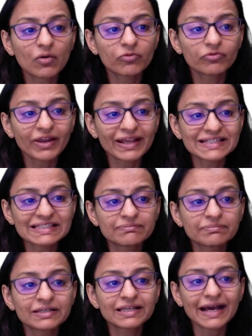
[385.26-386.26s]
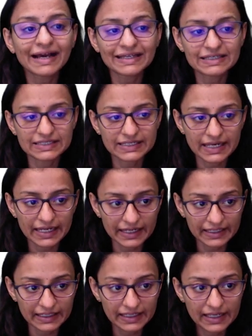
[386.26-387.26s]
flexible height
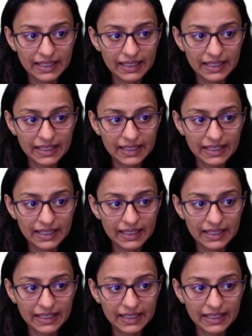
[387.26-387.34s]
gallery.